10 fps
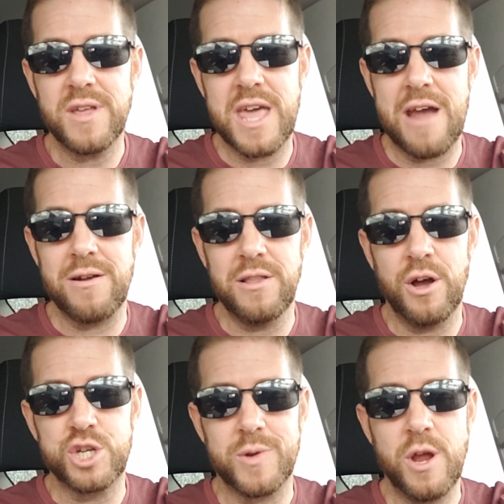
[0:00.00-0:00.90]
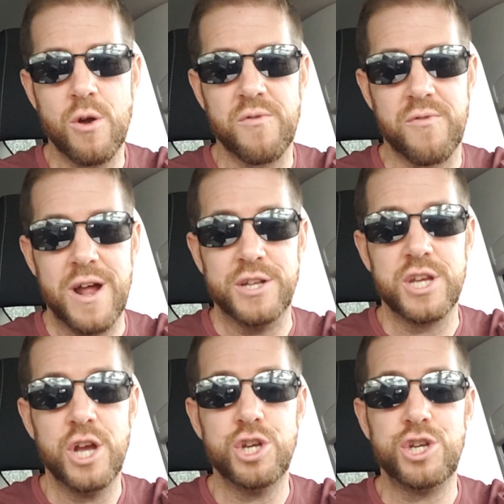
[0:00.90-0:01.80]
care, and luxury her
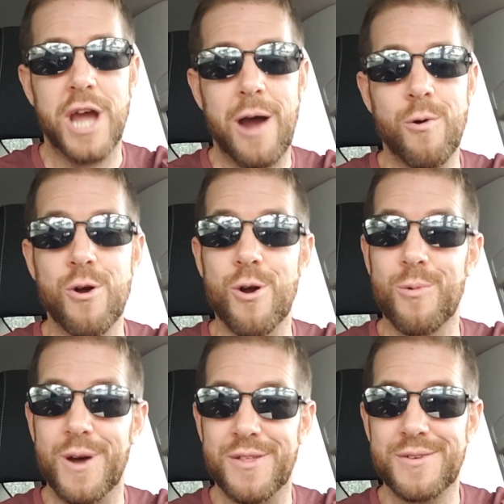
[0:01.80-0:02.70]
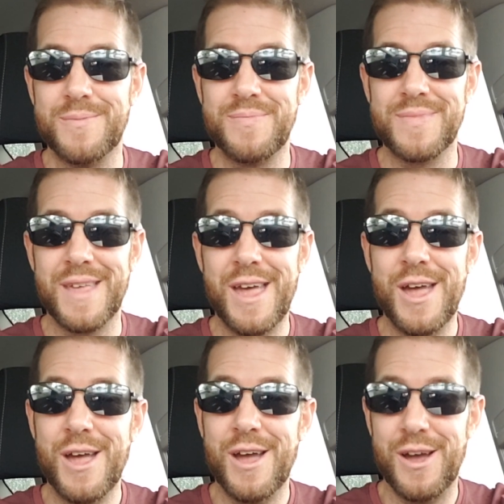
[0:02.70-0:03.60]
friends shower her with.
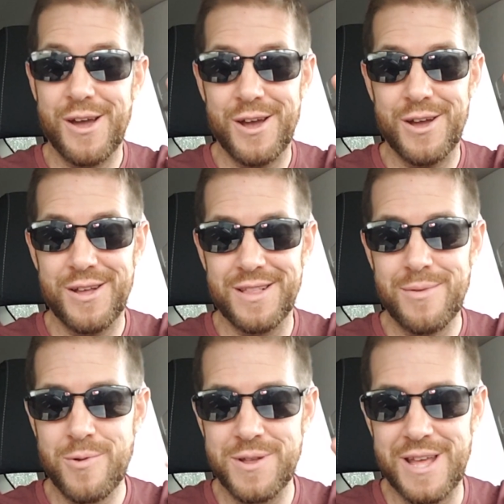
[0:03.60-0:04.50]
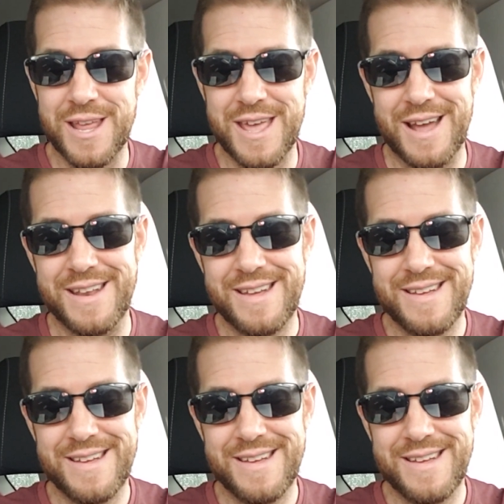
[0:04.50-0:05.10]
Let me read that again.